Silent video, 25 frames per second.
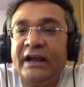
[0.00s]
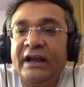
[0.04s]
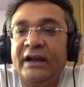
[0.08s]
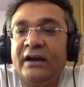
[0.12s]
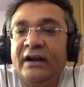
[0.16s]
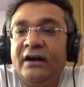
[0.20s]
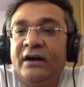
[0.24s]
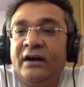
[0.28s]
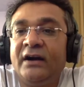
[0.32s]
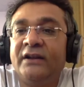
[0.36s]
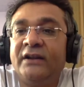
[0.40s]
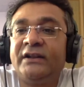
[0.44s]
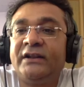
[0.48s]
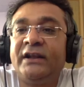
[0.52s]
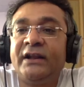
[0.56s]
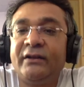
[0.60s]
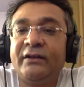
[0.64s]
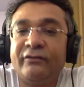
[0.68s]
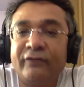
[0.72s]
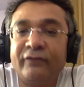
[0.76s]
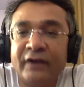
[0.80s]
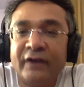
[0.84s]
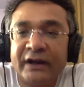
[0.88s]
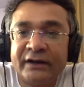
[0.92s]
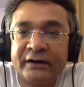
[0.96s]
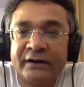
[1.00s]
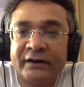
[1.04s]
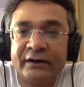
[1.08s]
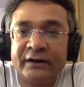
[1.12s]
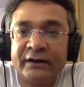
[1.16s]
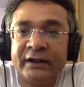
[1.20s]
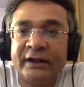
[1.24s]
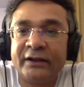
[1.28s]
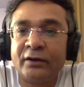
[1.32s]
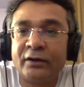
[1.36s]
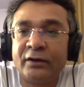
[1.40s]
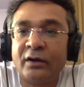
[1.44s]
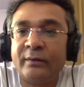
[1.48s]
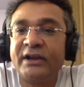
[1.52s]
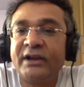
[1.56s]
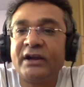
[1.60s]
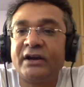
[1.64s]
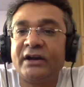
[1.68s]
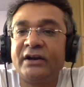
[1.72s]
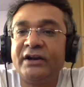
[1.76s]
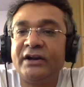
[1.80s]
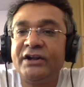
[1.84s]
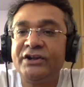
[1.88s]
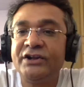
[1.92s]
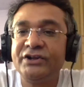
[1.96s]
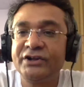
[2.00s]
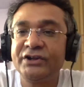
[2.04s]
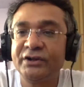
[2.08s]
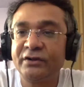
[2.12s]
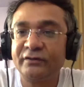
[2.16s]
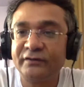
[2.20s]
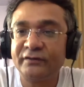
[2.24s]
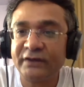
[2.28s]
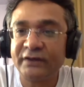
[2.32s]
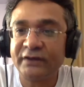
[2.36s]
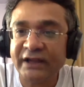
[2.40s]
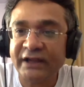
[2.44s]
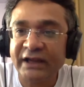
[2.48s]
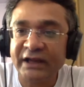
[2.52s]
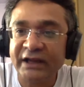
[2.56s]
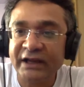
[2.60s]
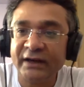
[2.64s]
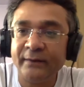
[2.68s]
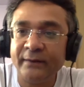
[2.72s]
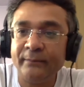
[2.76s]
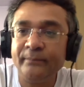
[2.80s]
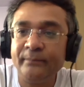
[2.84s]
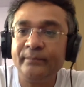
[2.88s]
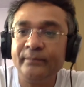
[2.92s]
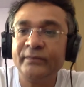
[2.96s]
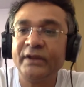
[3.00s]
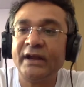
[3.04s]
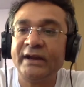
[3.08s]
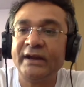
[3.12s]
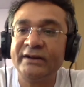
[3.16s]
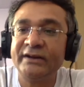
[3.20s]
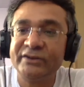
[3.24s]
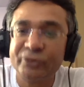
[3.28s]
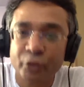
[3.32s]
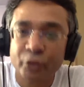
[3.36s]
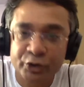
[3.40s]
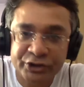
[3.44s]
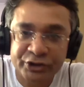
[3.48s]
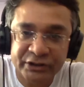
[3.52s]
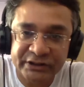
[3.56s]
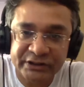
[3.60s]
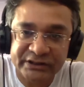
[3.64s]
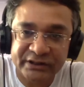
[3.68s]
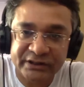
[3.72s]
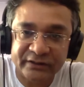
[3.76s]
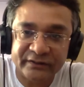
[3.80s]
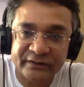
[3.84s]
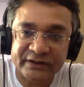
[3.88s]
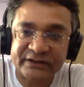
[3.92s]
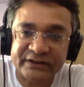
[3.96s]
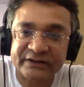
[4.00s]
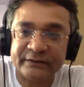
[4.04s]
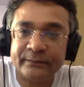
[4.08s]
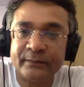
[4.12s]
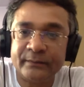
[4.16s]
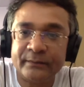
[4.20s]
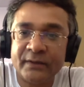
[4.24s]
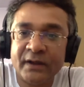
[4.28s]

Uh, they reflected the economic condition of the kingdom and social service.